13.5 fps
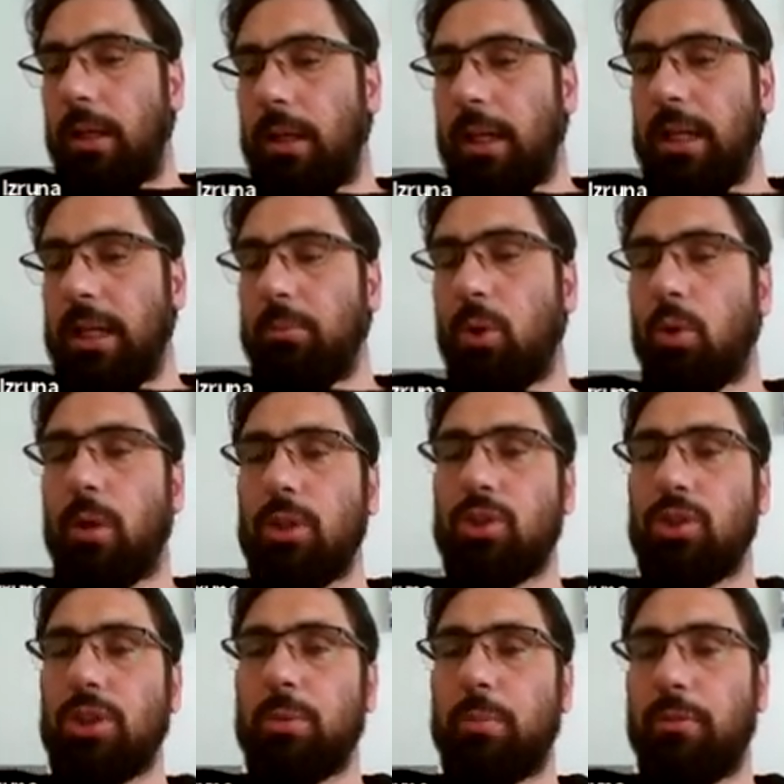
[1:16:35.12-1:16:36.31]
Any more
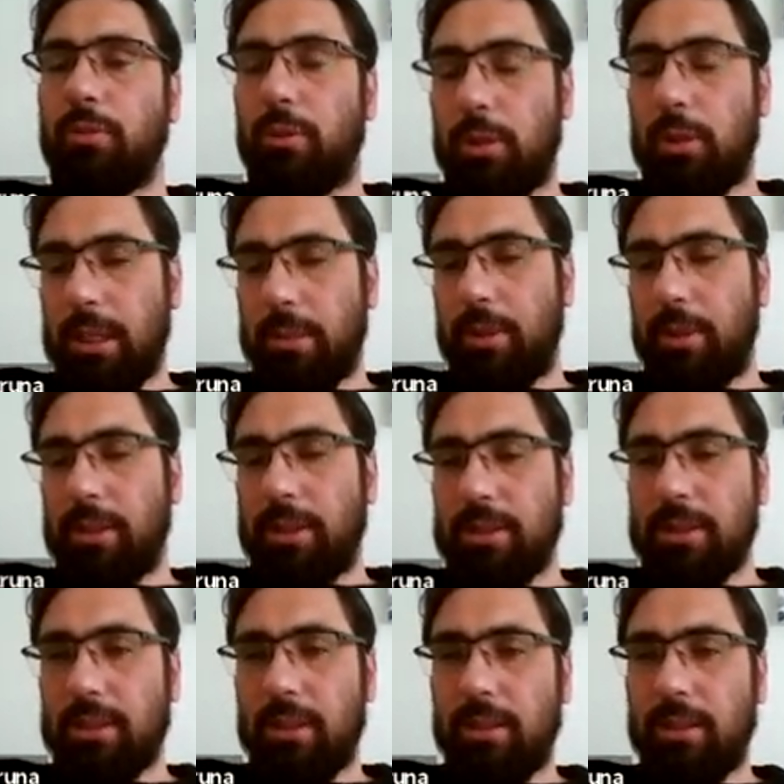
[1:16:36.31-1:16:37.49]
questions before I bring this
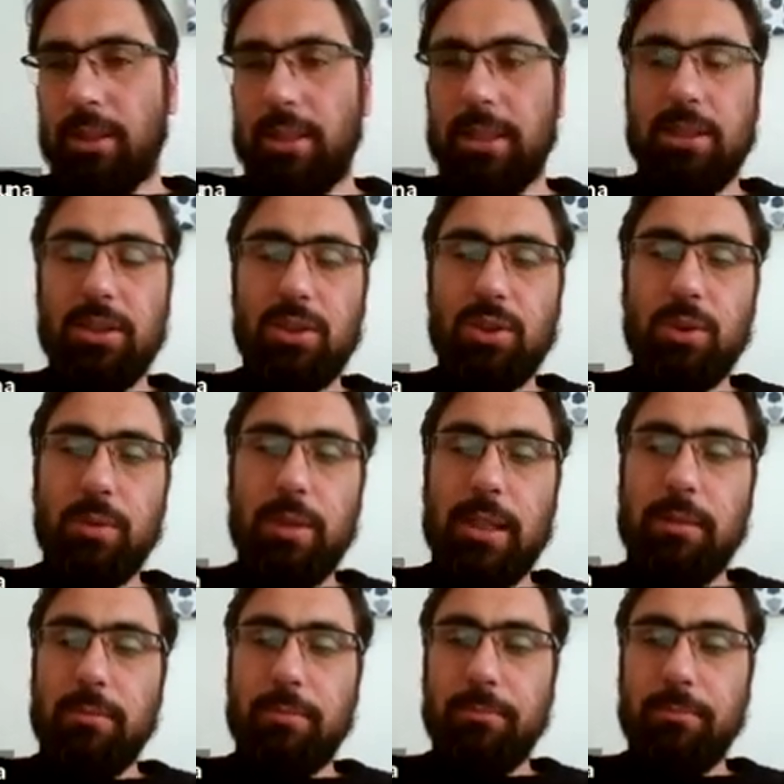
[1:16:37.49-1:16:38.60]
lesson to an end?